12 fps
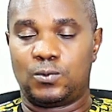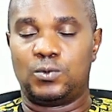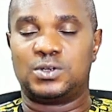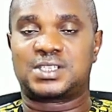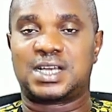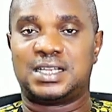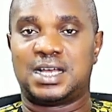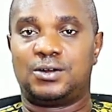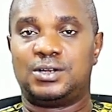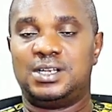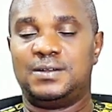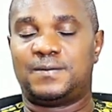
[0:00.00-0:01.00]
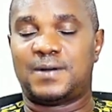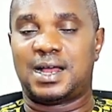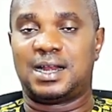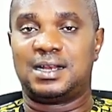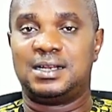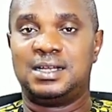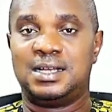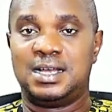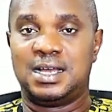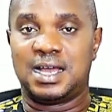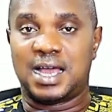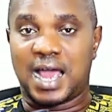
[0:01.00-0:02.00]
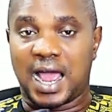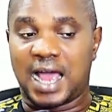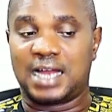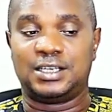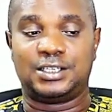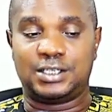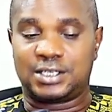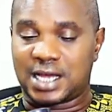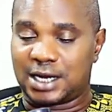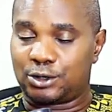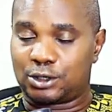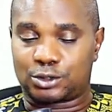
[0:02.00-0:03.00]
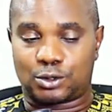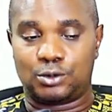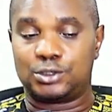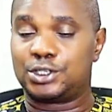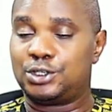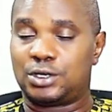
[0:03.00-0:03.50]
will start downloading the file, and it cannot close.